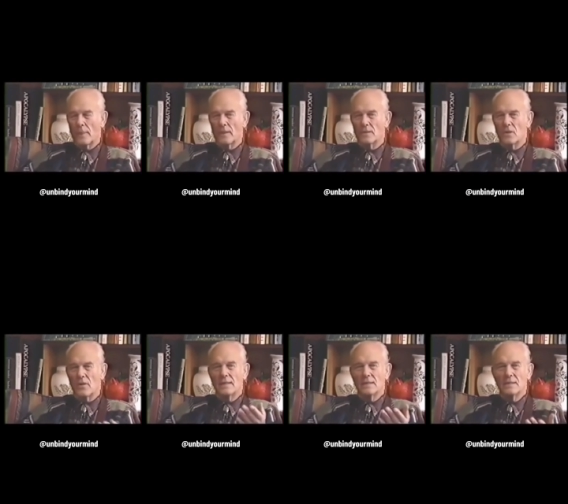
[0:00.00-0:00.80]
So
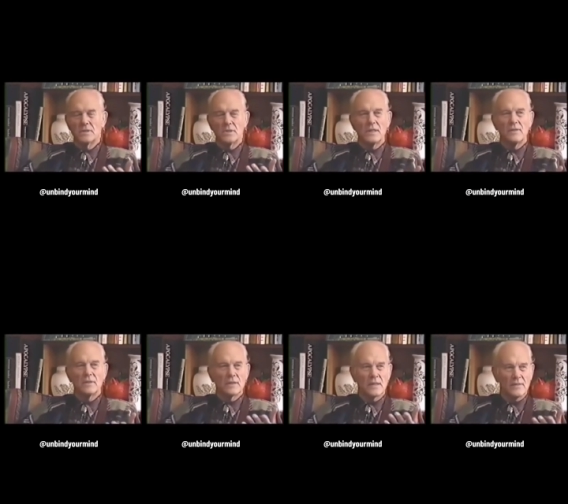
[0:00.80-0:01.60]
at this
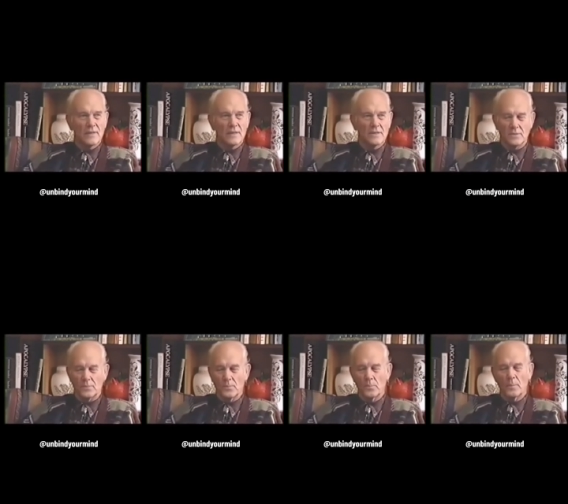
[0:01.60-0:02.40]
Geneva Convention,
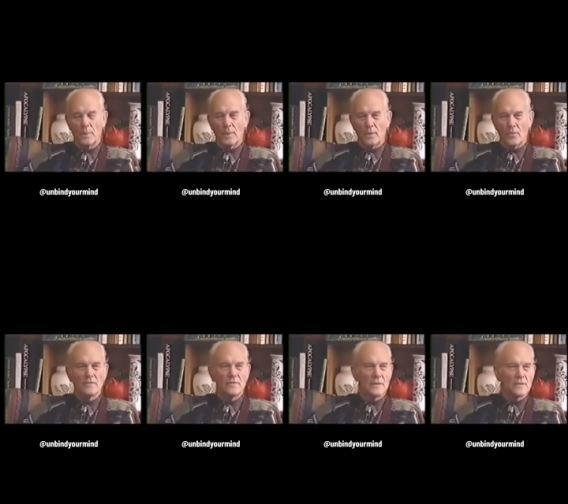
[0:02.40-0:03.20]

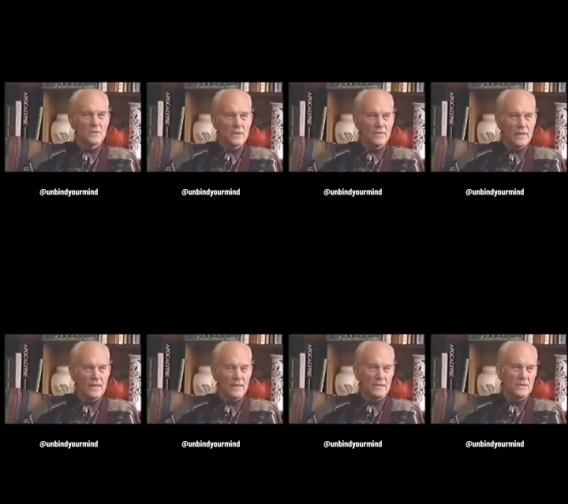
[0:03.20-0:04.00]
Rockefeller took
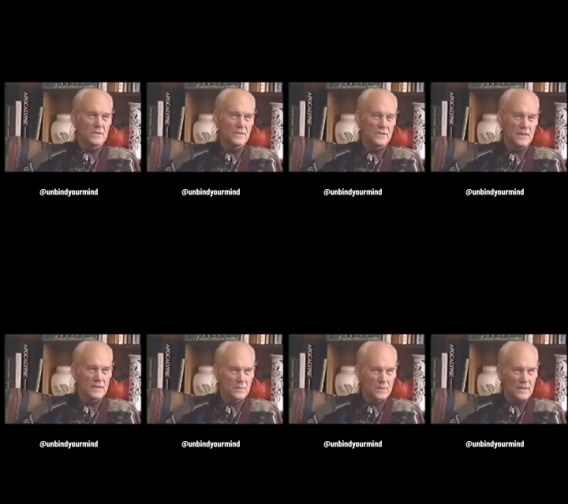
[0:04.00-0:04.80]
advantage of
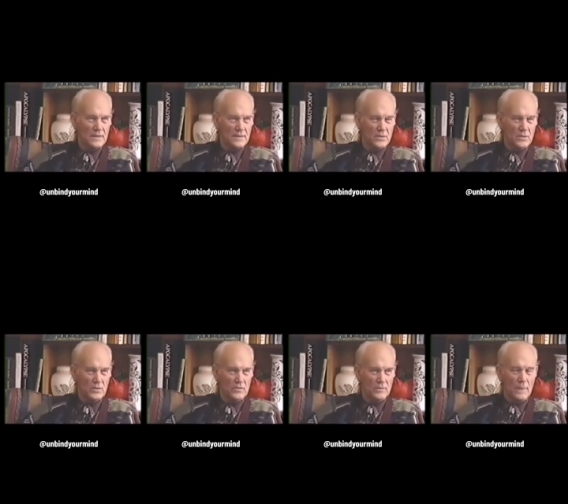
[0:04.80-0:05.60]
sending some scientists
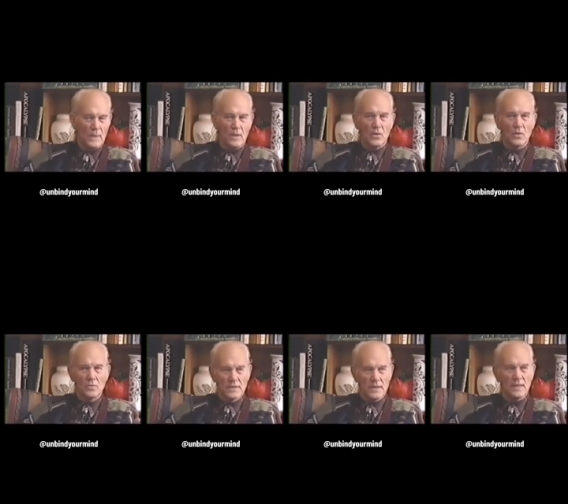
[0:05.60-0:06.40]
over
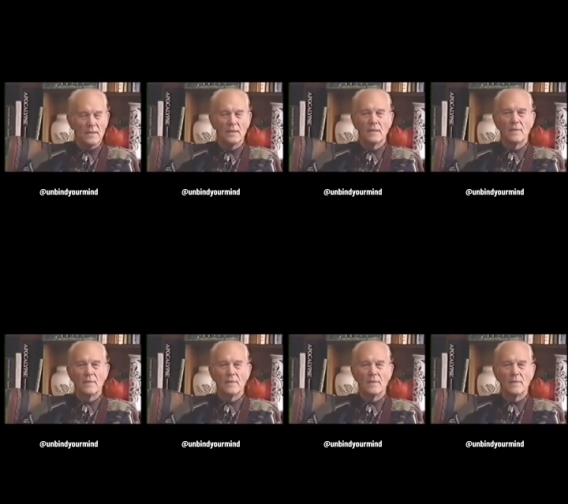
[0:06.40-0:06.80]
who said,